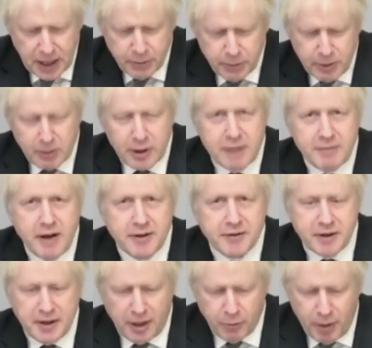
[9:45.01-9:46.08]
We will
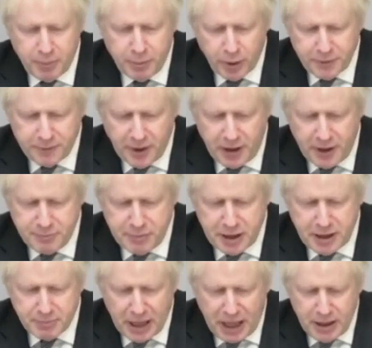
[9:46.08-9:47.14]
invest another one point five
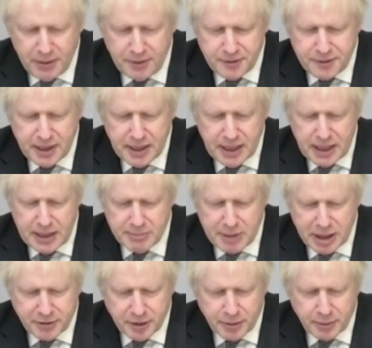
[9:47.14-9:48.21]
billion pounds in
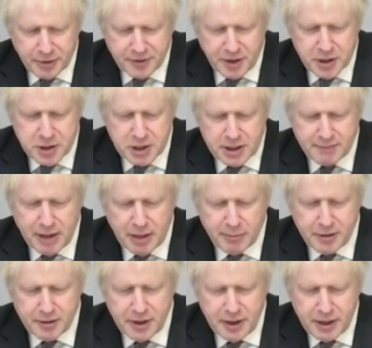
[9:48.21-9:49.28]
military research and
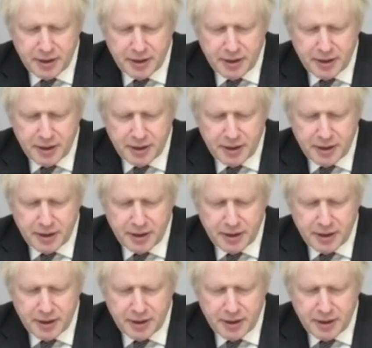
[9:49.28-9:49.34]
development